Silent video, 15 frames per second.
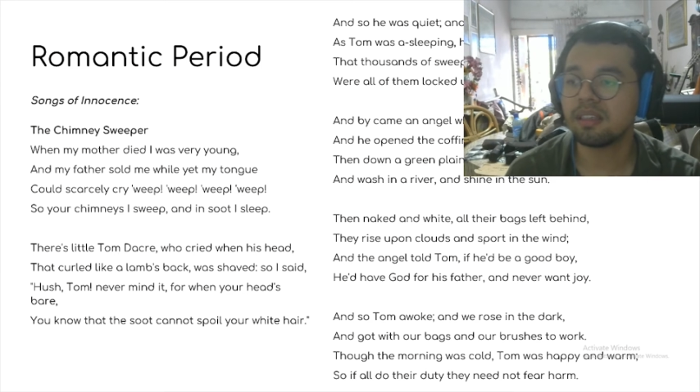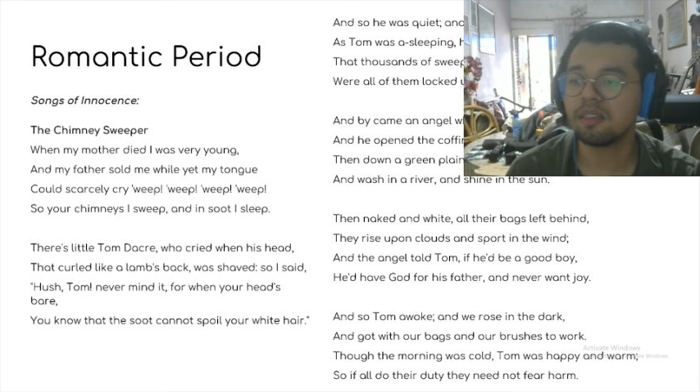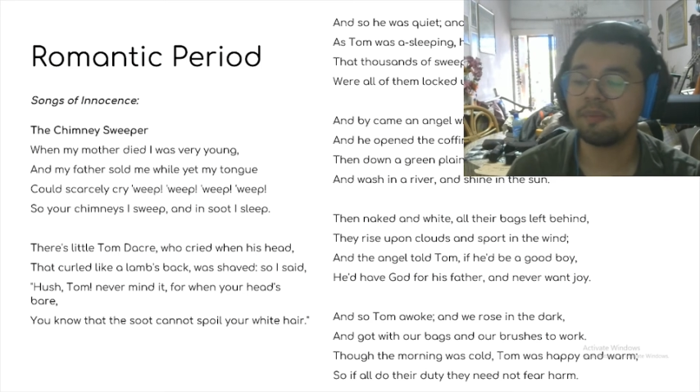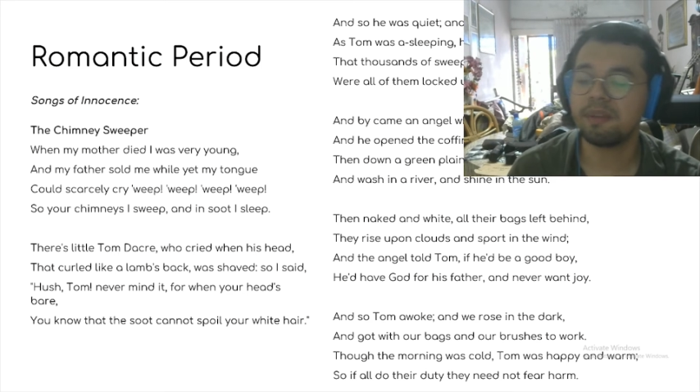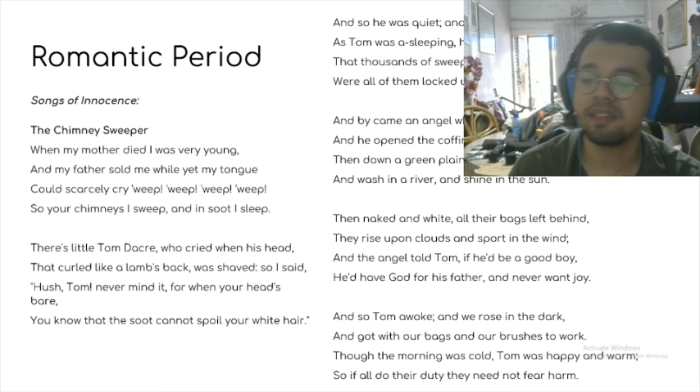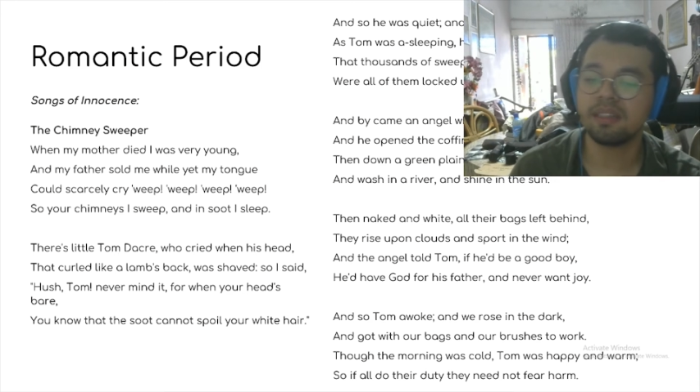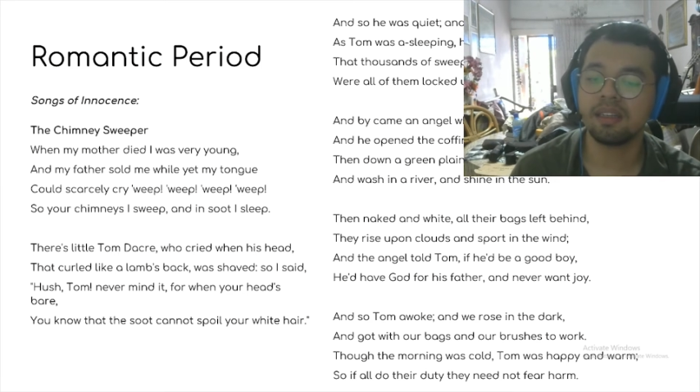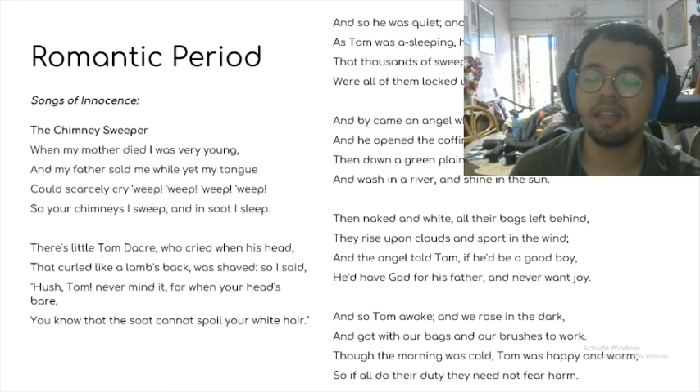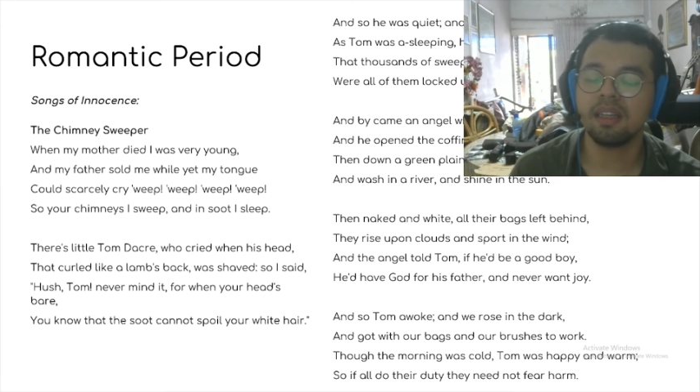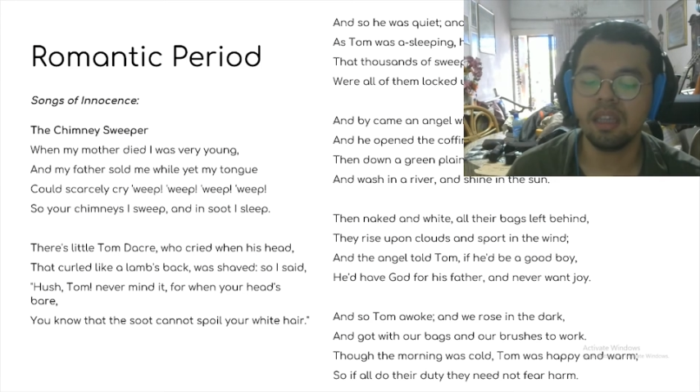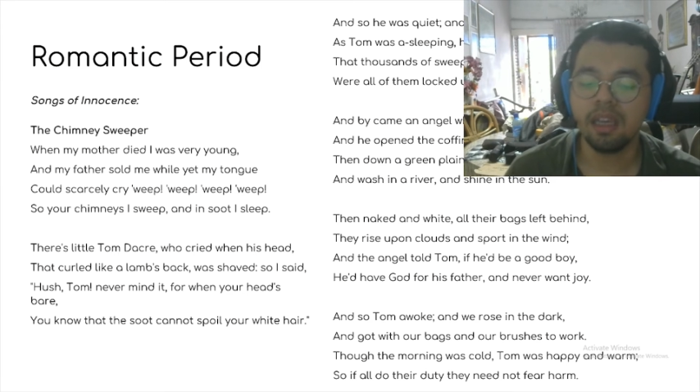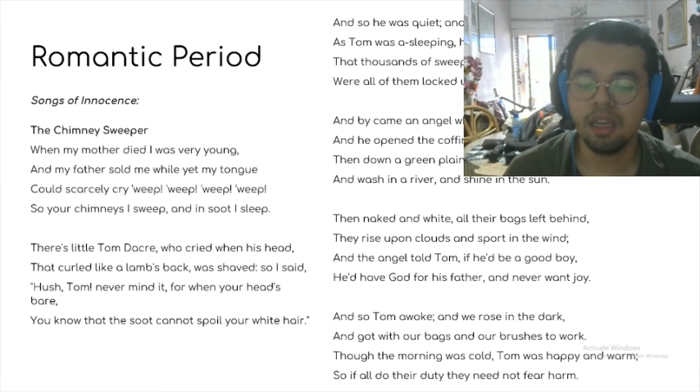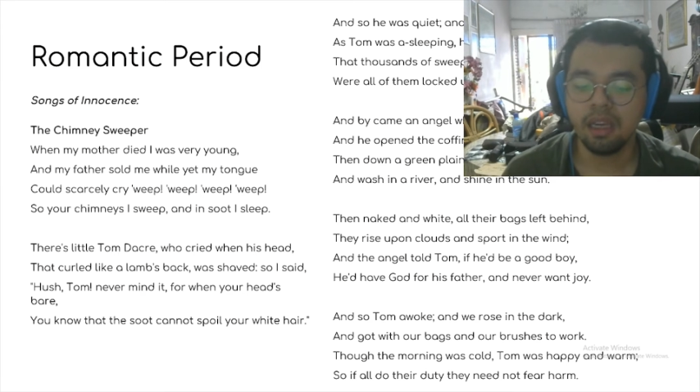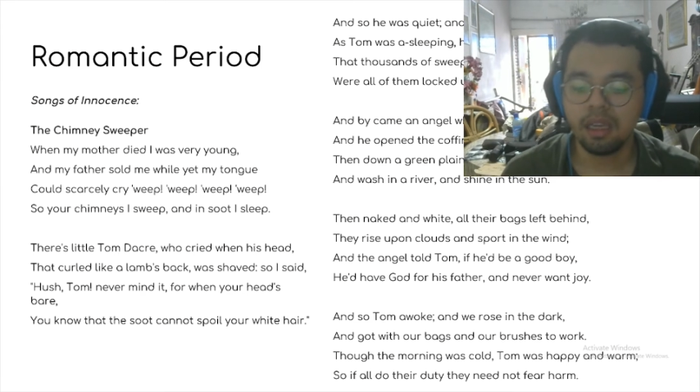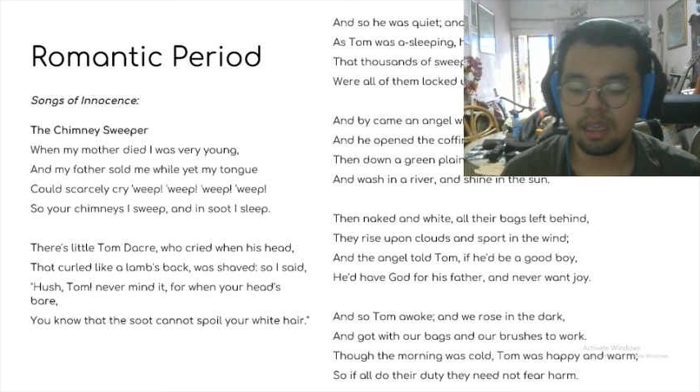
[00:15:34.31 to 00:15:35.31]
is basically
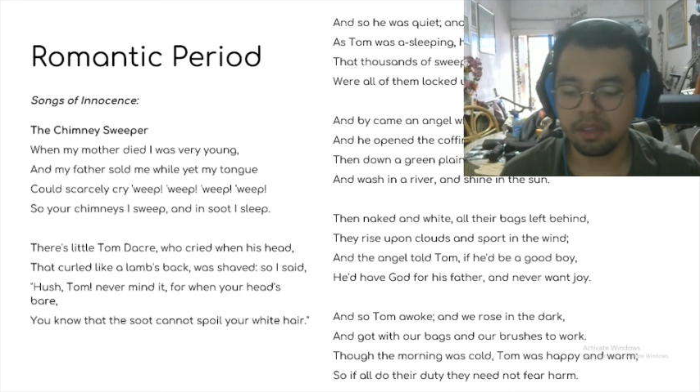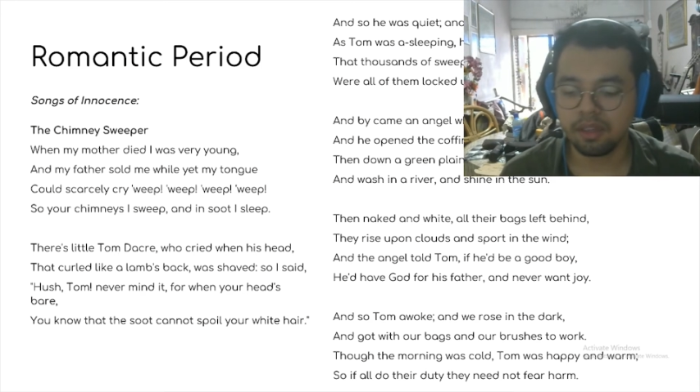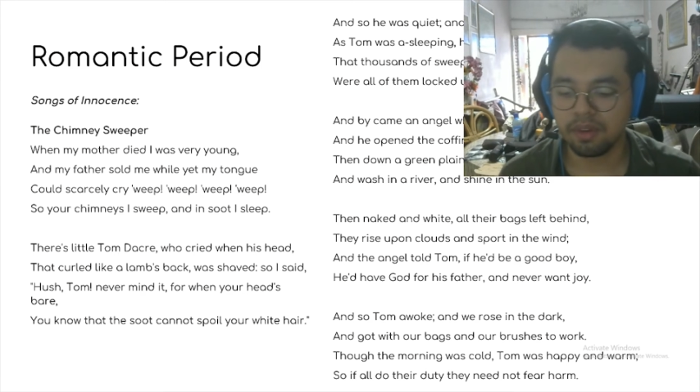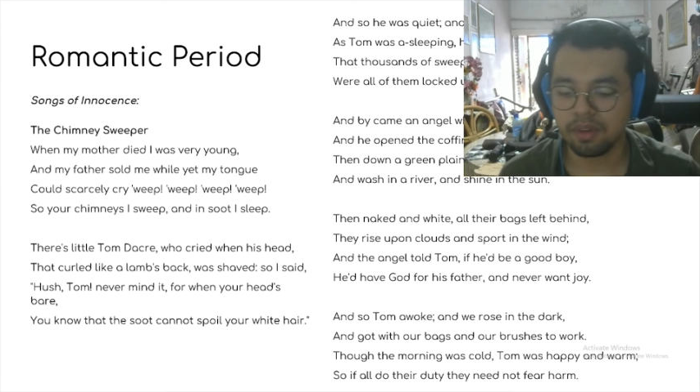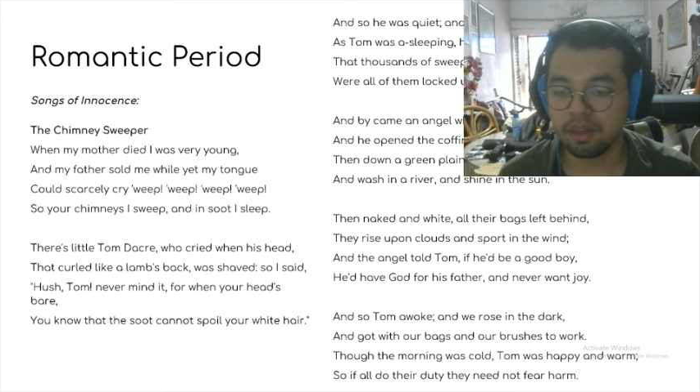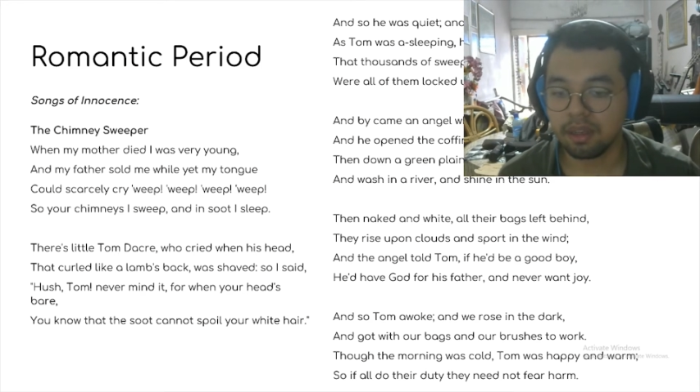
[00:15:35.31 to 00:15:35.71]
his